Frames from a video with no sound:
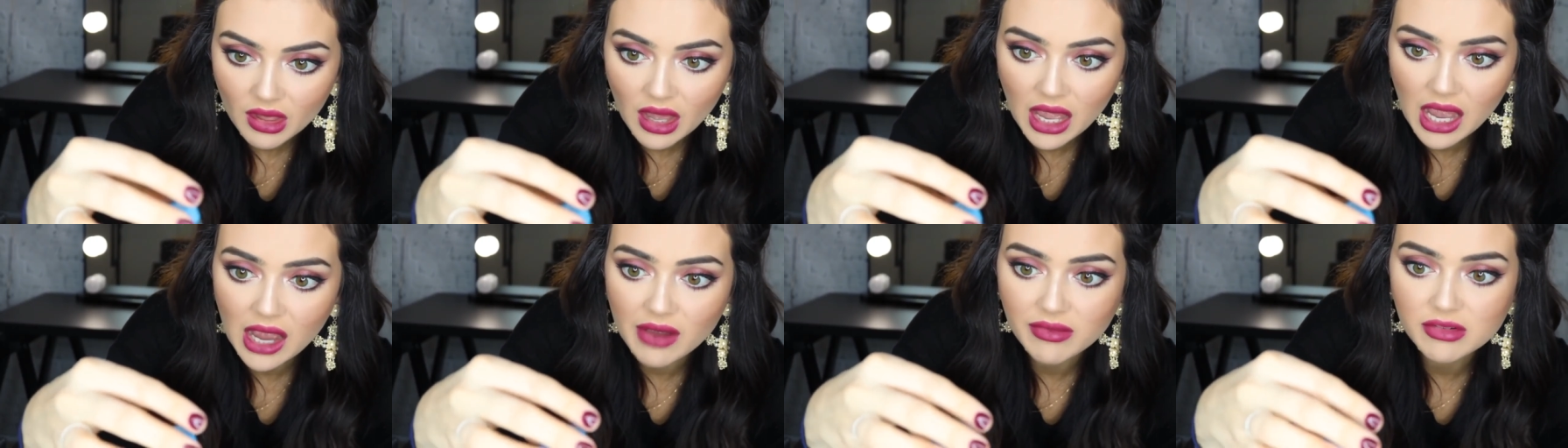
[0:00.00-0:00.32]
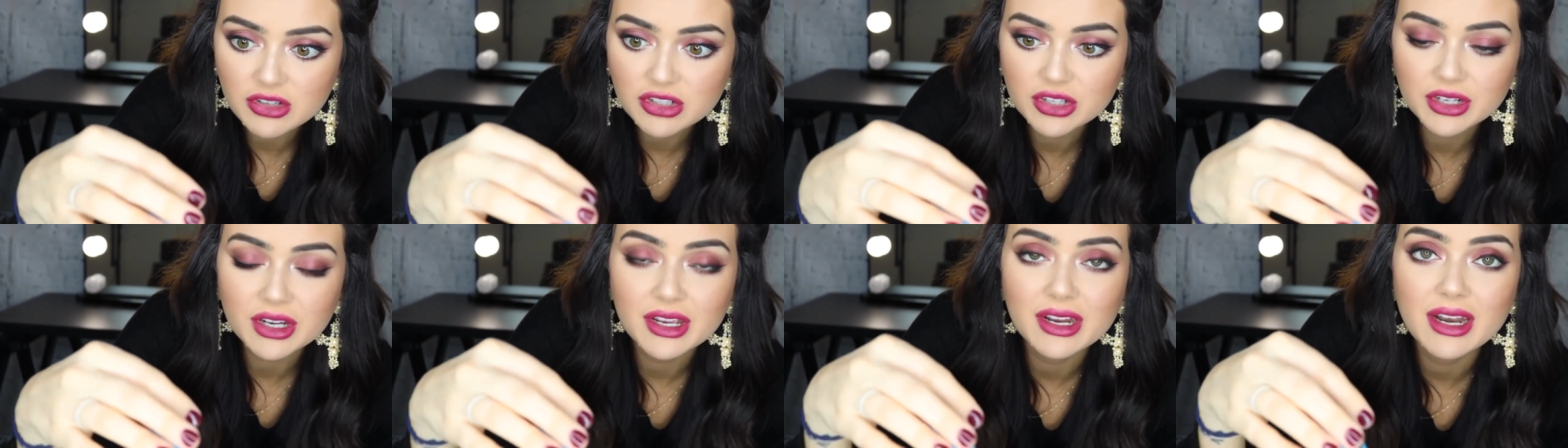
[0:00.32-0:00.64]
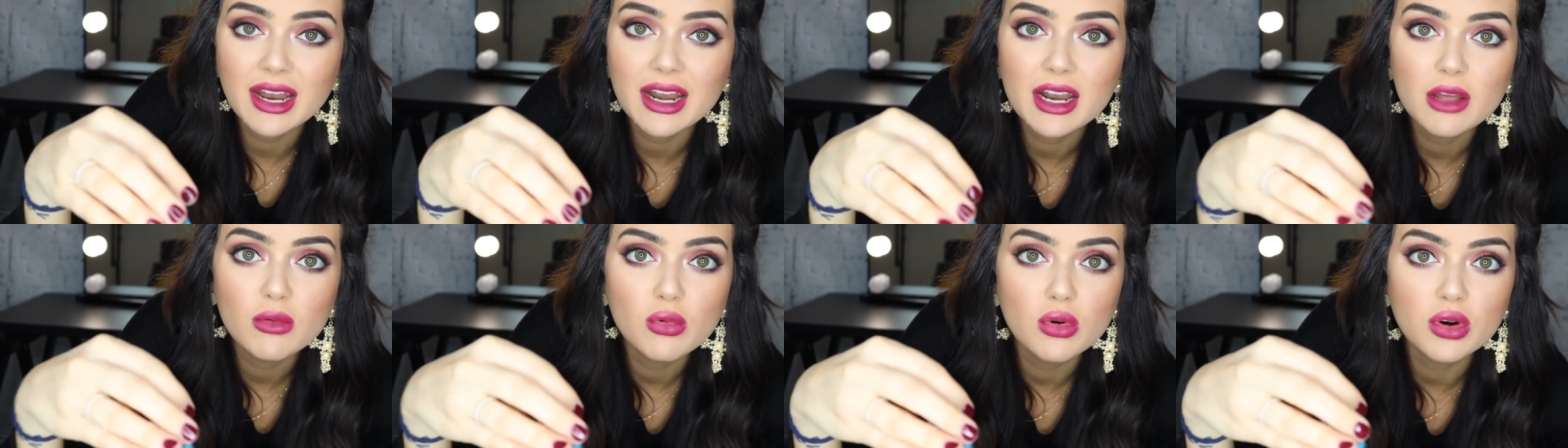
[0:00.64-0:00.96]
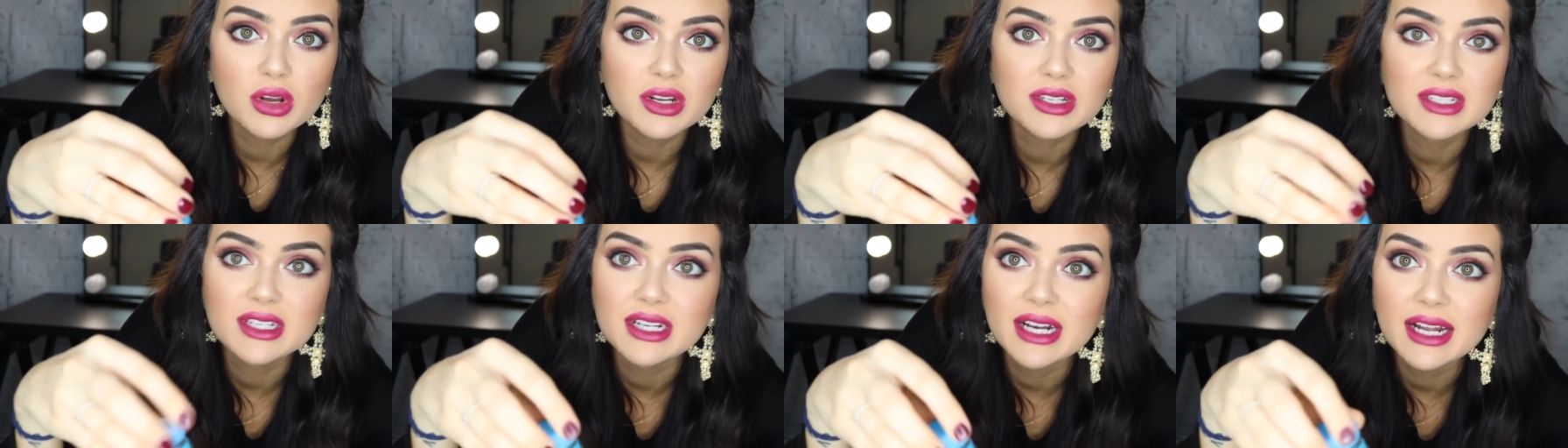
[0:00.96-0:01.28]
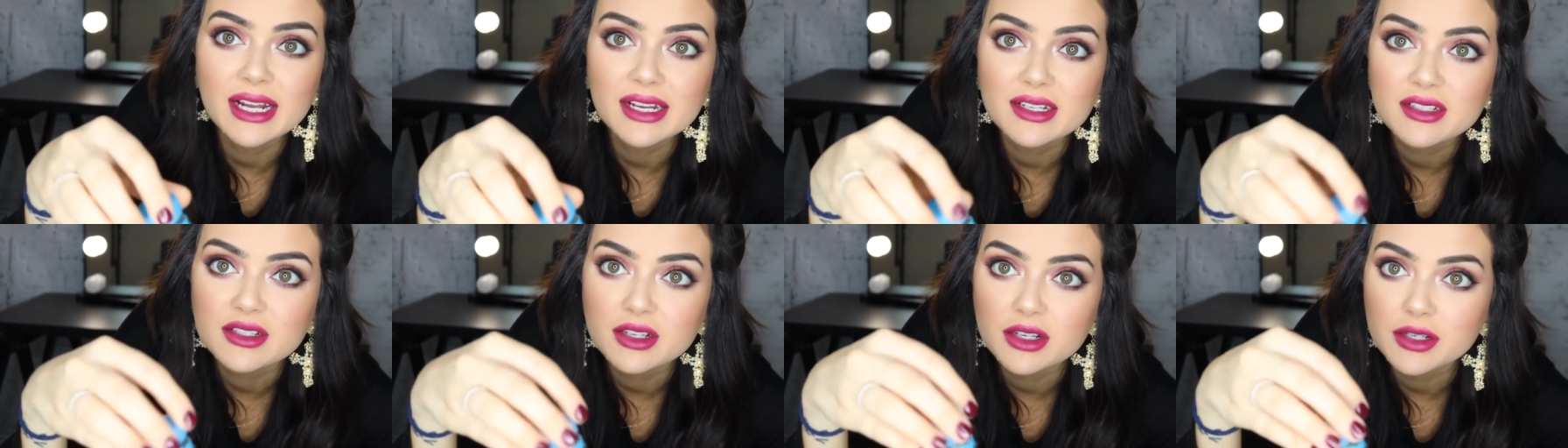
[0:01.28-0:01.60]
I haven't drinking any water
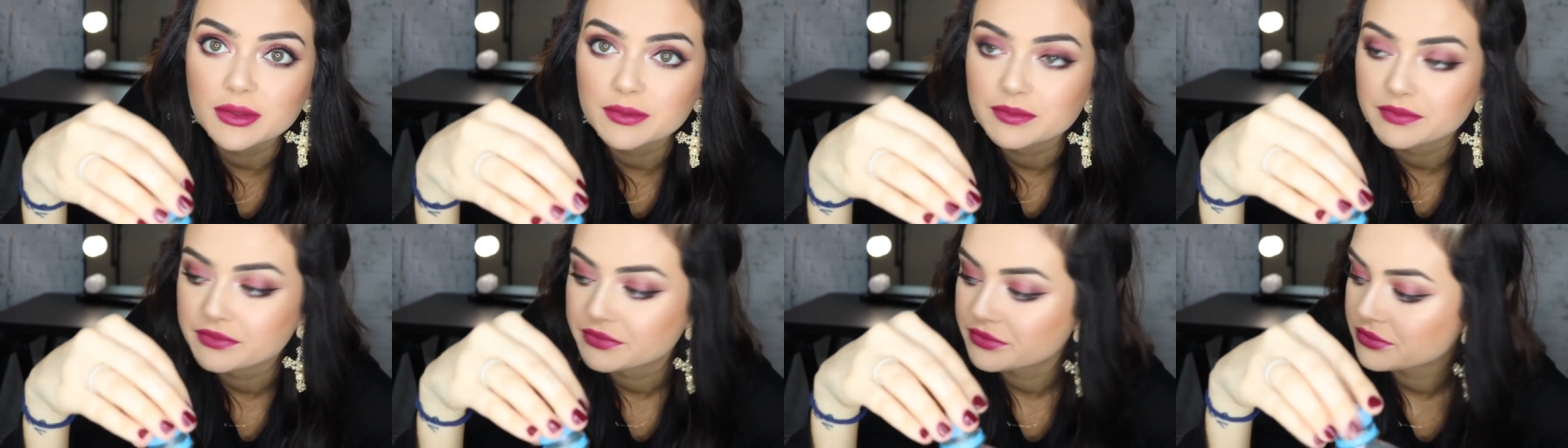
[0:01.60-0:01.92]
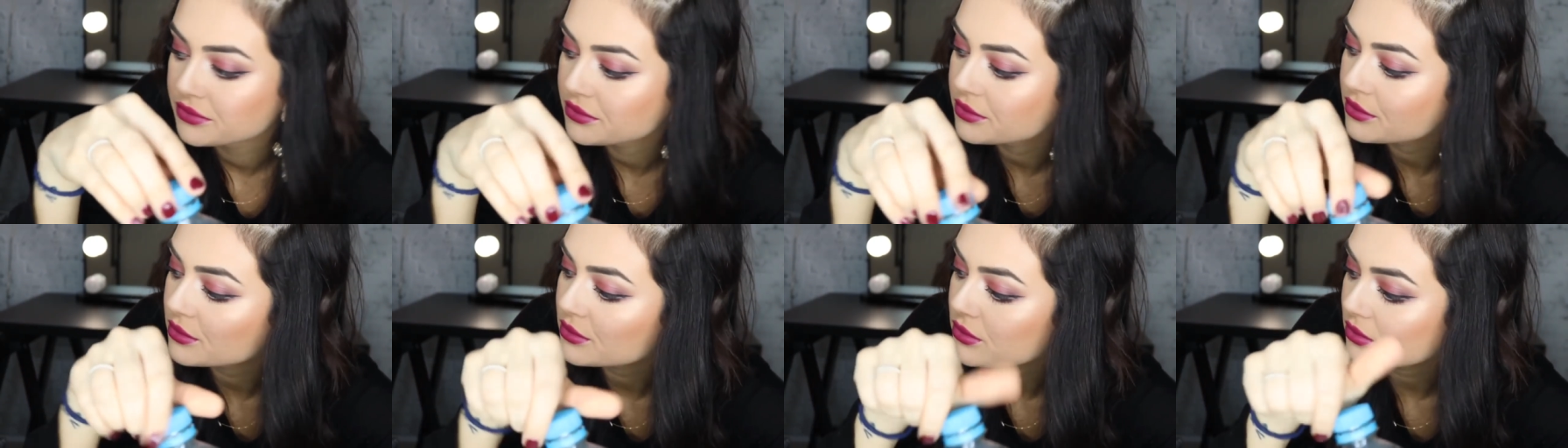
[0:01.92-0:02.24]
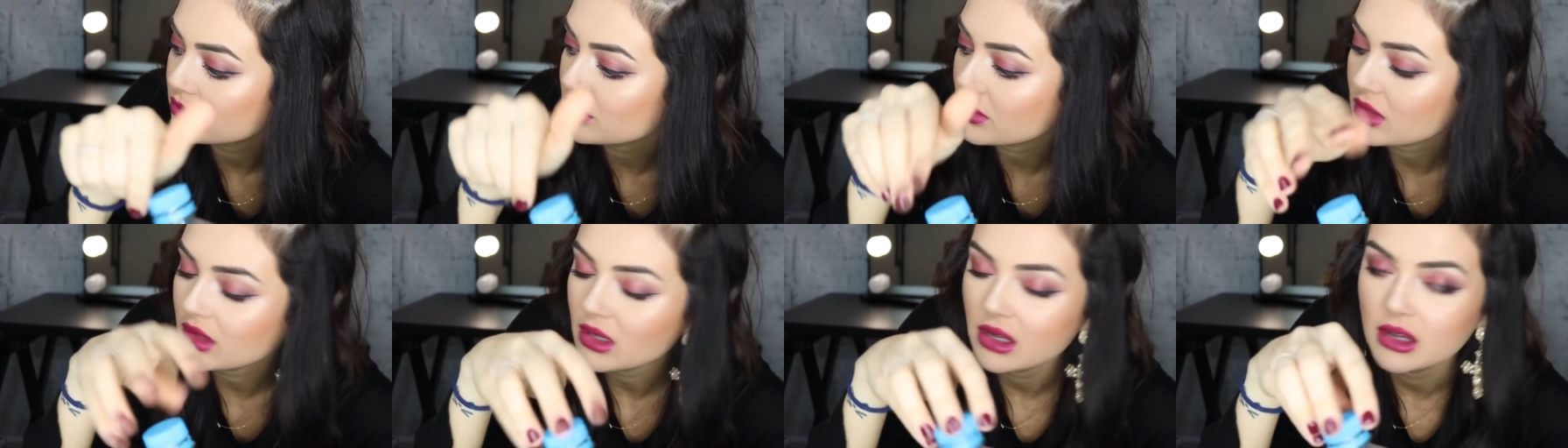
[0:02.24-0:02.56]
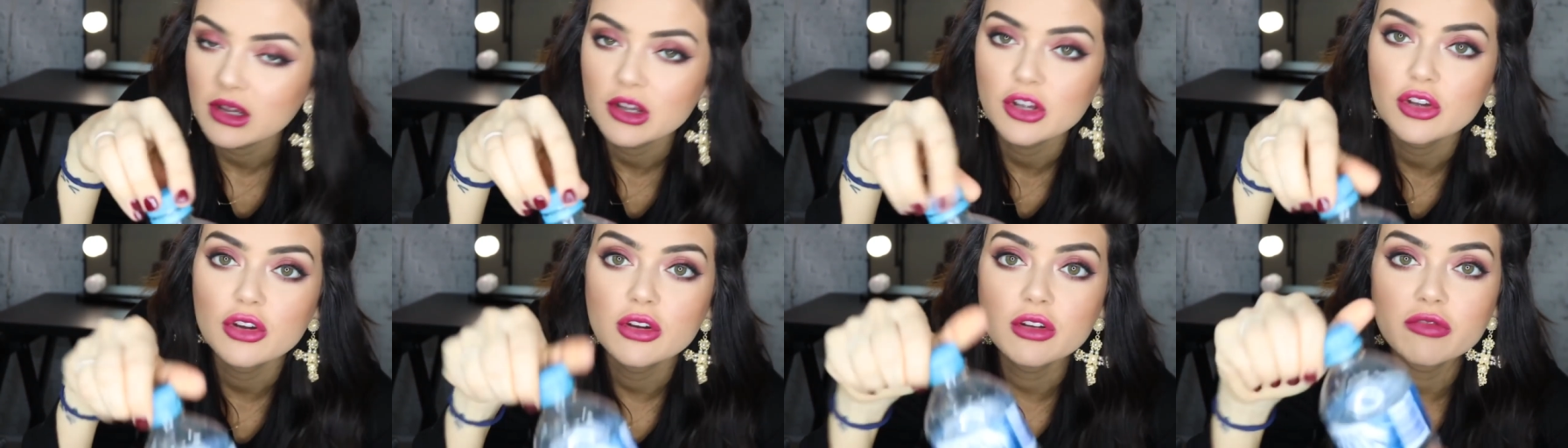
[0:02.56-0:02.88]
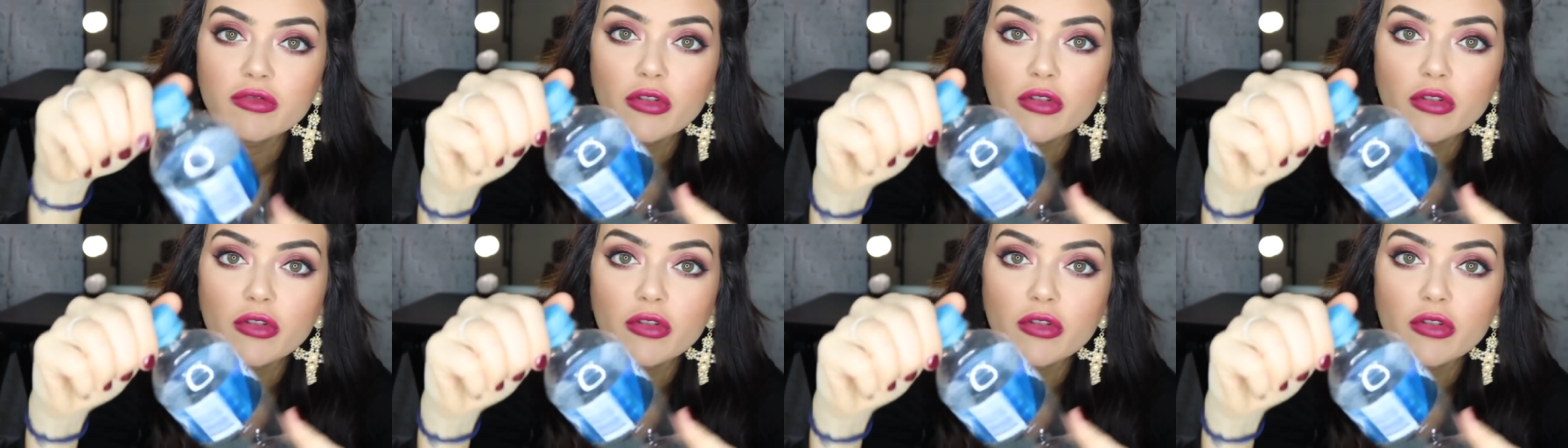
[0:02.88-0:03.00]
today, so good